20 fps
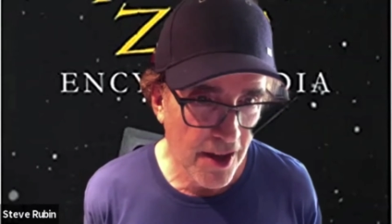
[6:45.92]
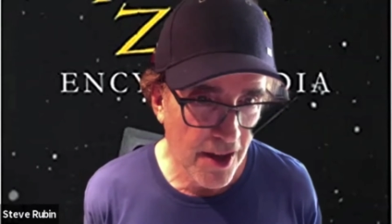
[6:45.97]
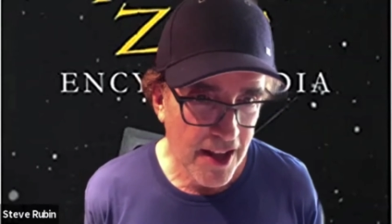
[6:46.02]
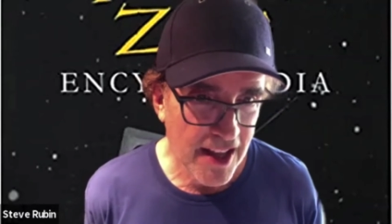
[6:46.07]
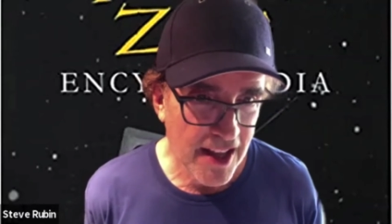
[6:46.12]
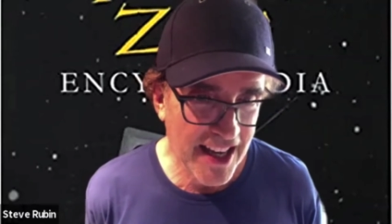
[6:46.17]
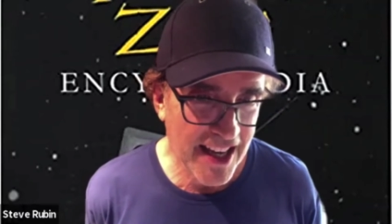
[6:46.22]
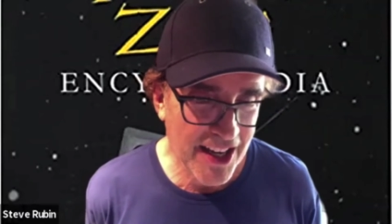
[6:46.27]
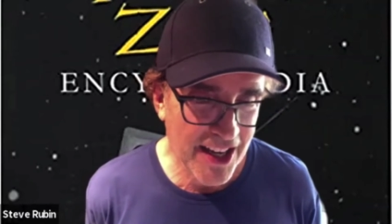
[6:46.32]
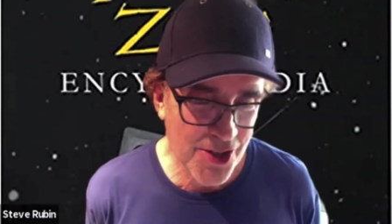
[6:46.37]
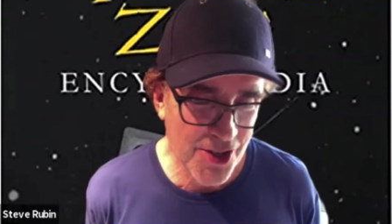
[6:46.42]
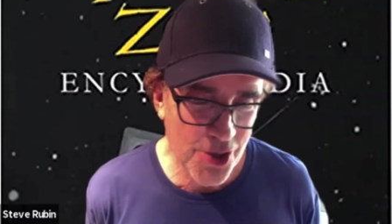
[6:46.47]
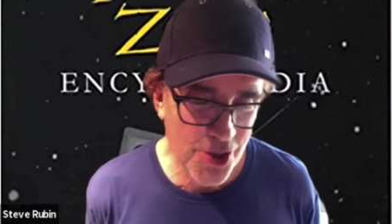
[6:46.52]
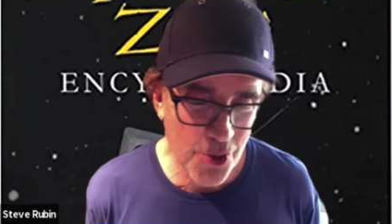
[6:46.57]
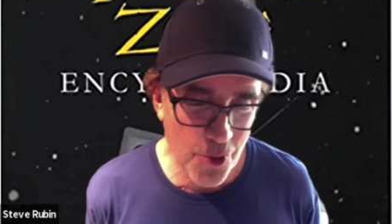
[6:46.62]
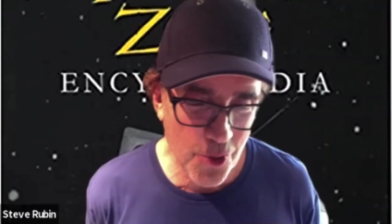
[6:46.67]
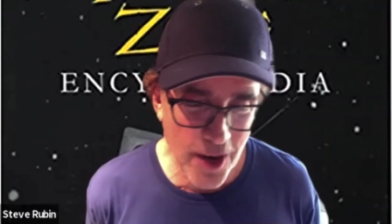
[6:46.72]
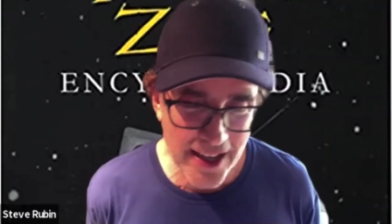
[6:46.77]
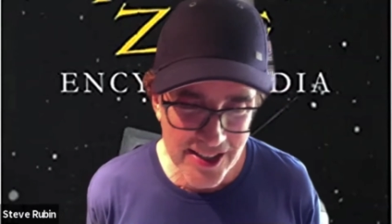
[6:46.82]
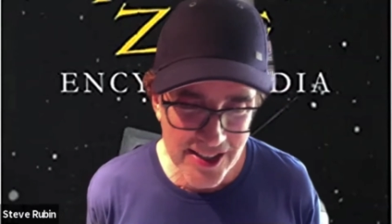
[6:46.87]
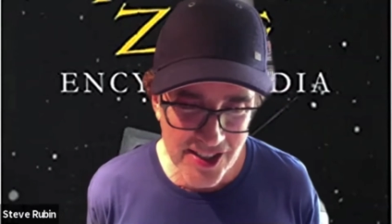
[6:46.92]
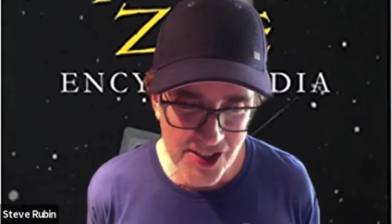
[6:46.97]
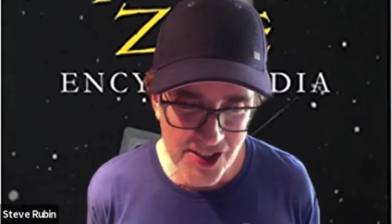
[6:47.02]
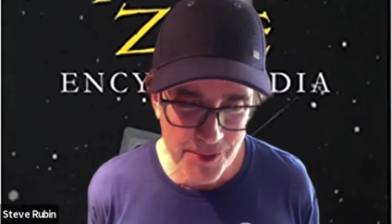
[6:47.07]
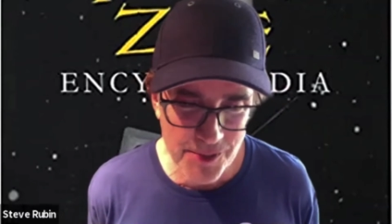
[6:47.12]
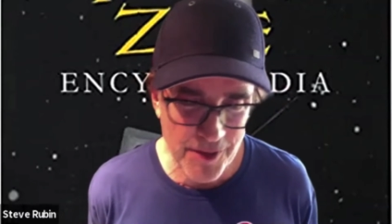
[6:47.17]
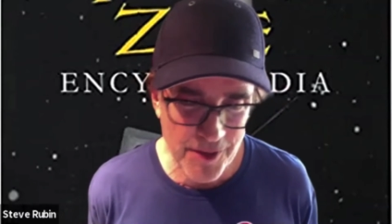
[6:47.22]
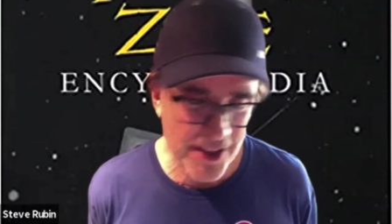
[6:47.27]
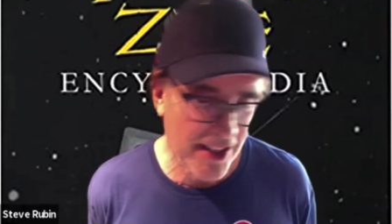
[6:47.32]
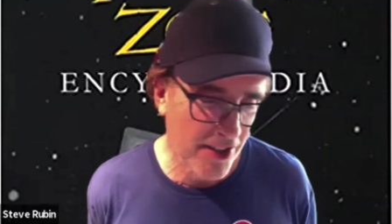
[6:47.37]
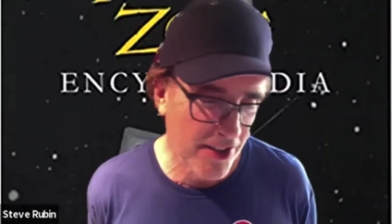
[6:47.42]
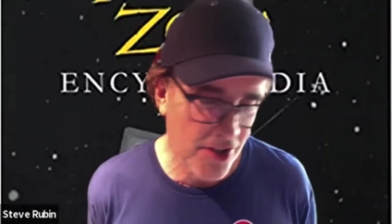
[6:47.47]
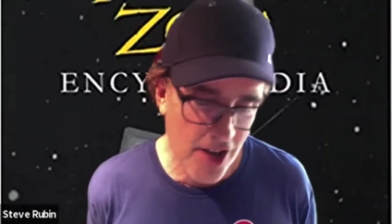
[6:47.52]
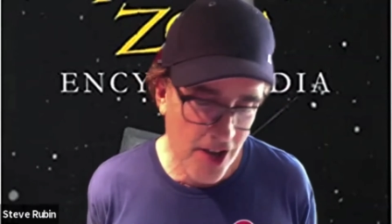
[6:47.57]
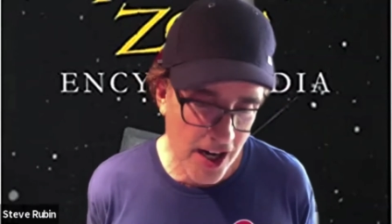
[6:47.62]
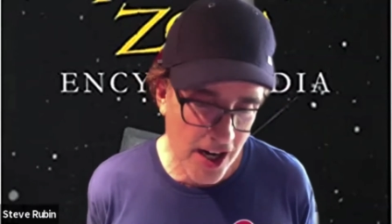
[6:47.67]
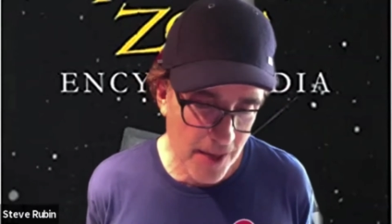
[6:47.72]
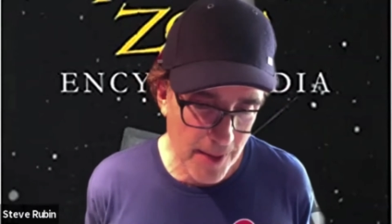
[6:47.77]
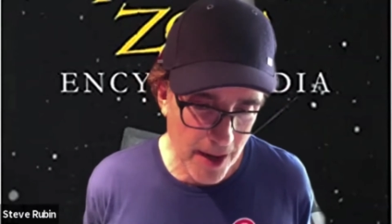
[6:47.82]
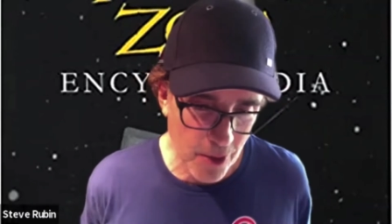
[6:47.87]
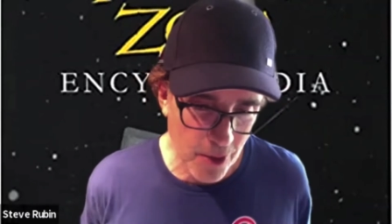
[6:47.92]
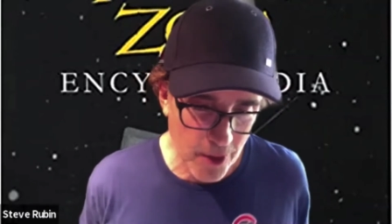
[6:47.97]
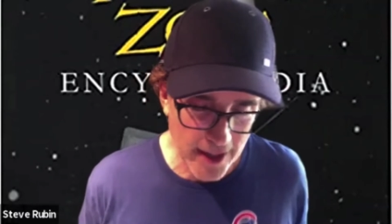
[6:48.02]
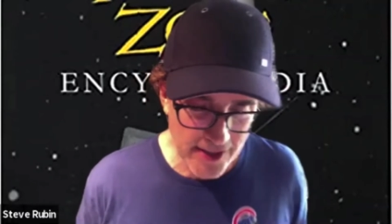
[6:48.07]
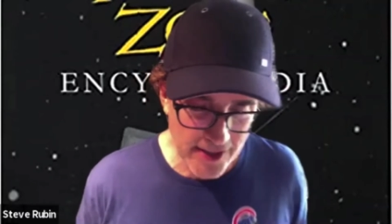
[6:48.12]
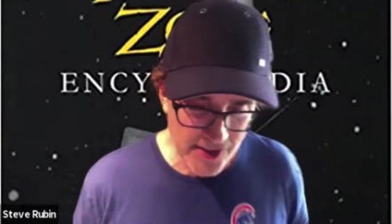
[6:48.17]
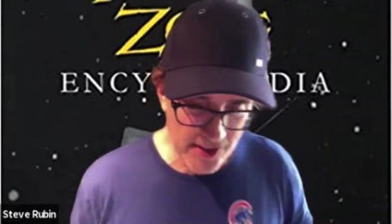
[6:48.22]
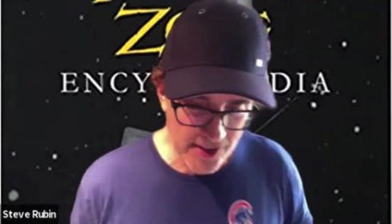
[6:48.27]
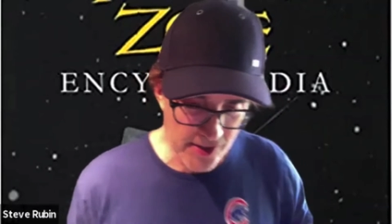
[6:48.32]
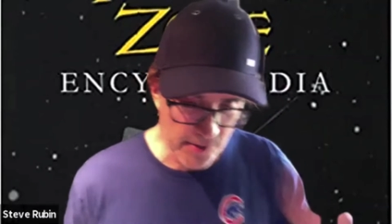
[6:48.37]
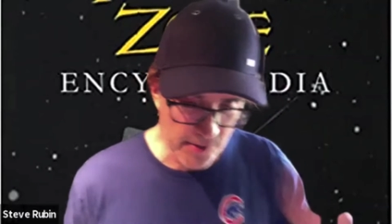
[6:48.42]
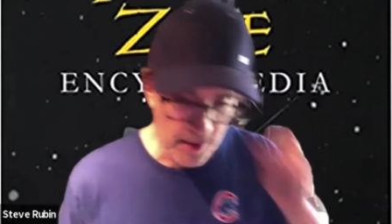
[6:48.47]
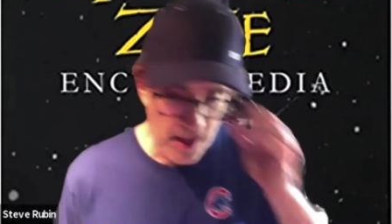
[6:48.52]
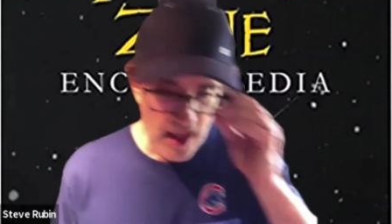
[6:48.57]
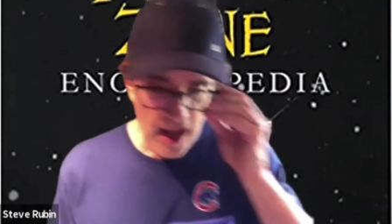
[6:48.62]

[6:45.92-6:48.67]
he could do racism if he didn't talk about racism.